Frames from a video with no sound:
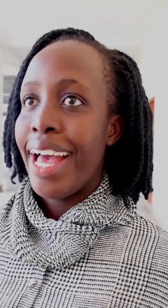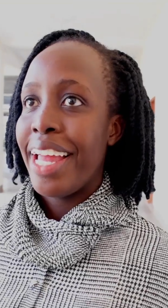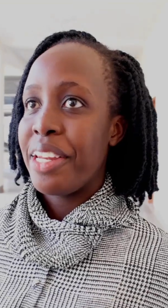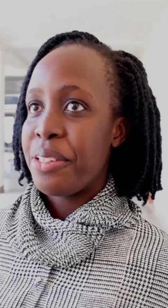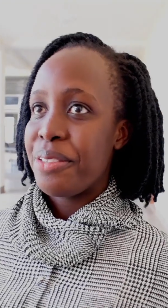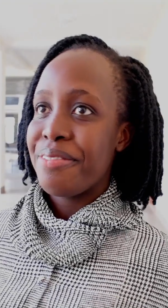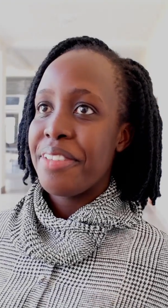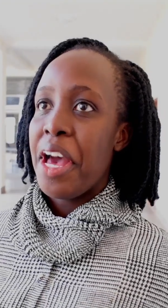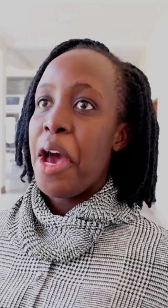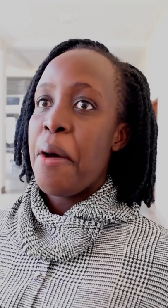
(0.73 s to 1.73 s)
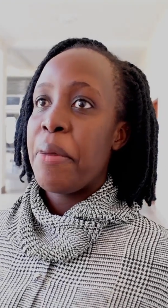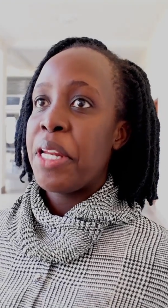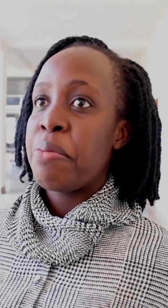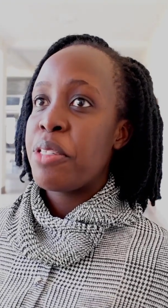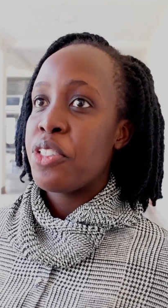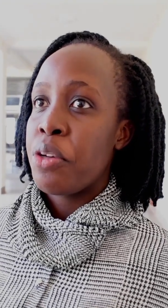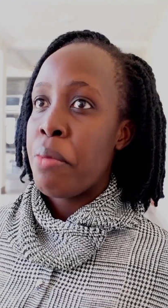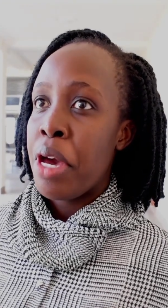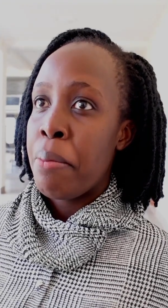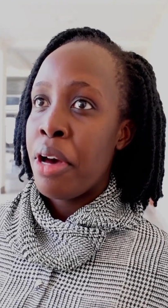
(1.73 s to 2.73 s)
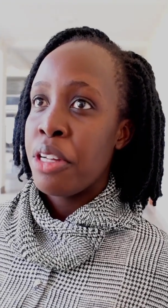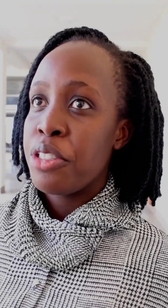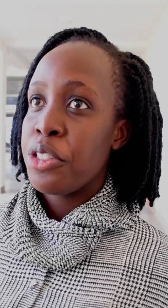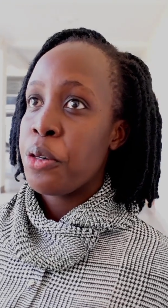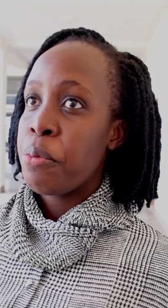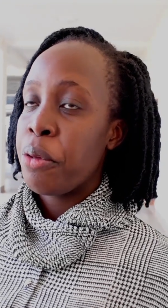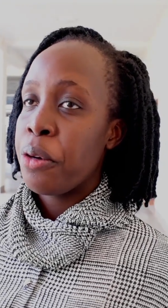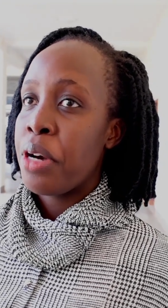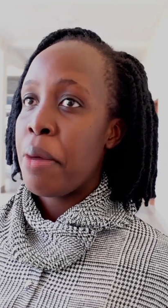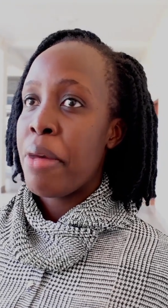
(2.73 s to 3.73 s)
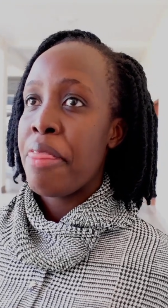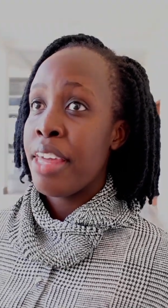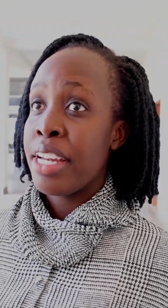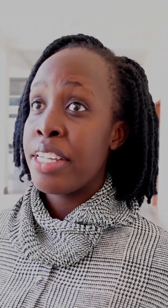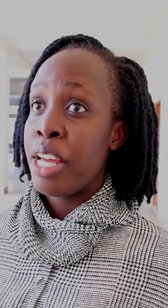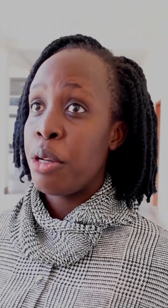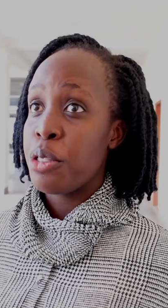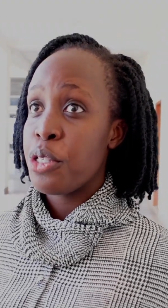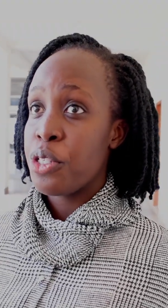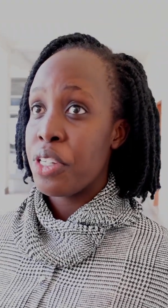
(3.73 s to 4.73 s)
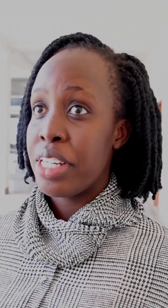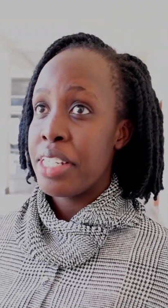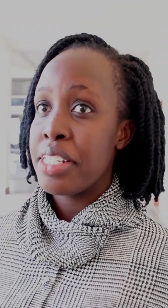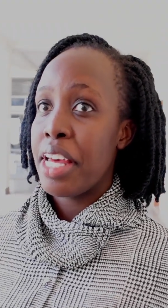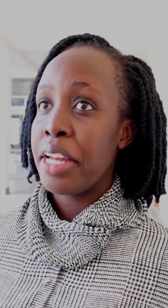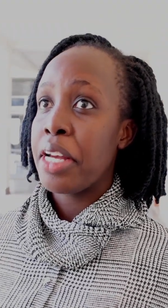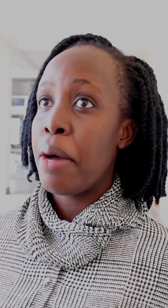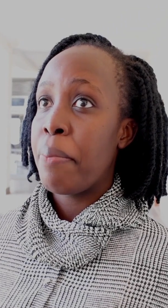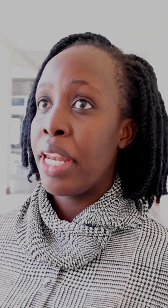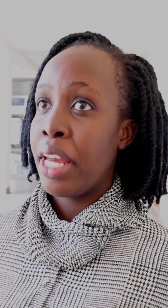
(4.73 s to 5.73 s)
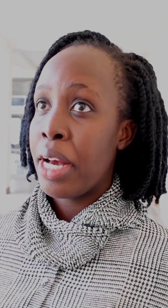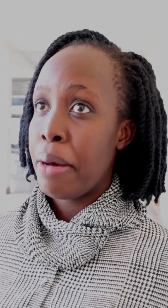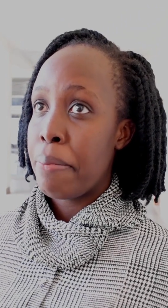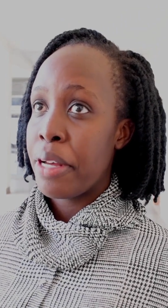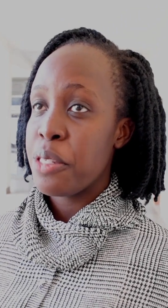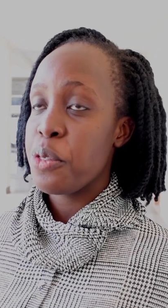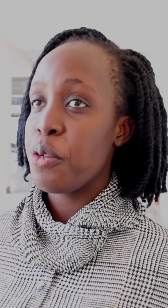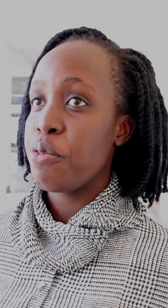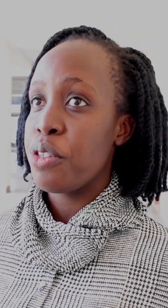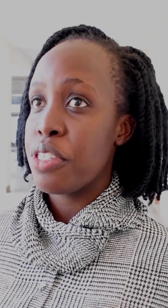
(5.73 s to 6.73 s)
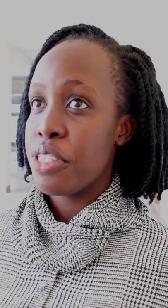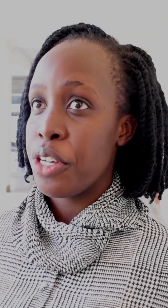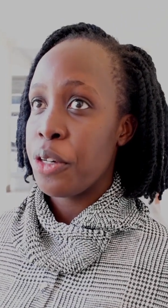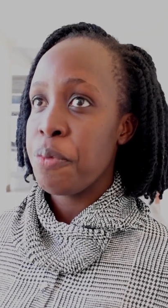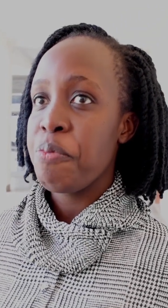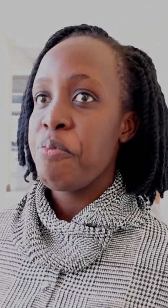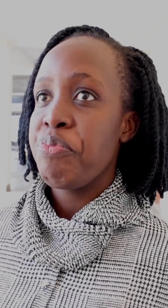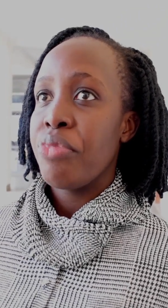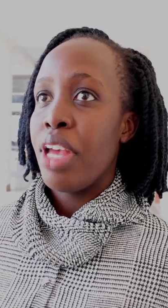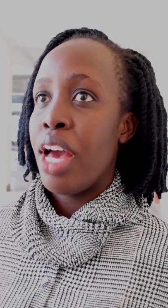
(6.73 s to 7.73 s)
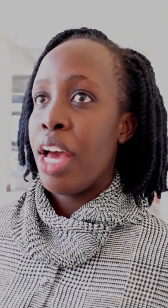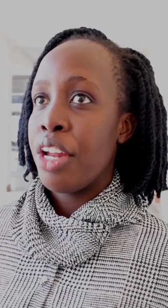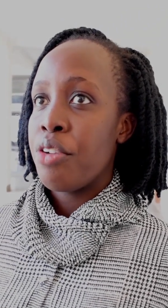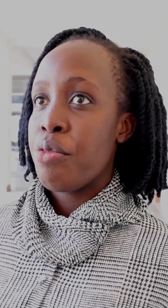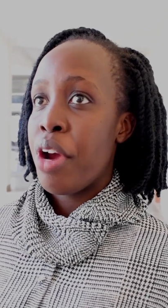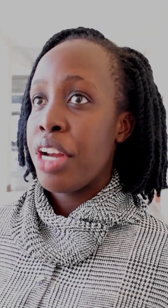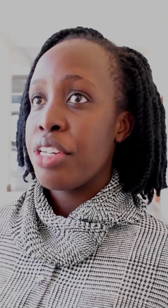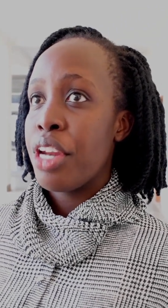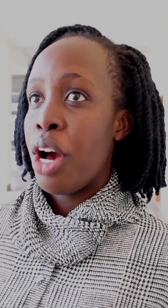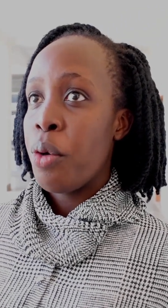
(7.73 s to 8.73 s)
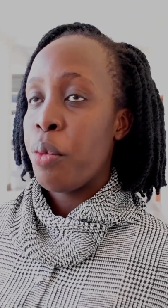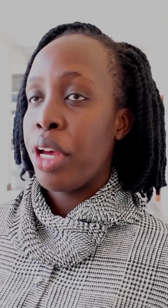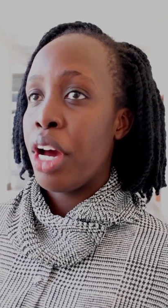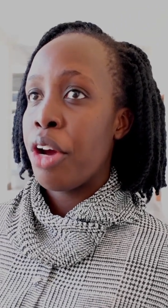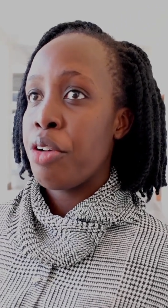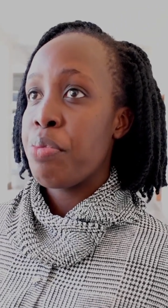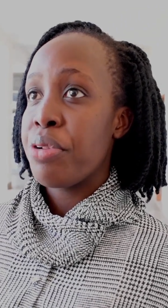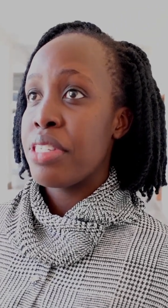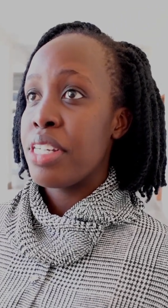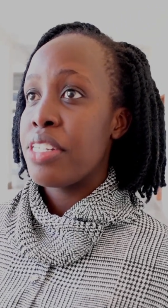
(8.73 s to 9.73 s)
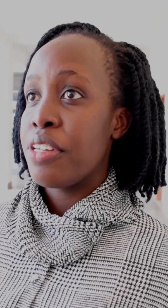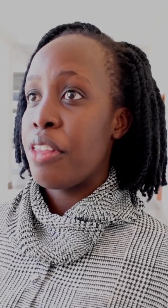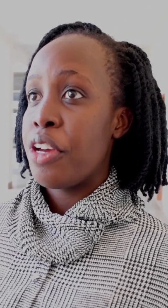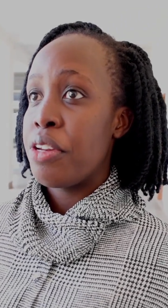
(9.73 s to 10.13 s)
Hello, my name is Jemima Jehopio. I'm a third year law student at Kampala campus of UCU. And right now we are representing the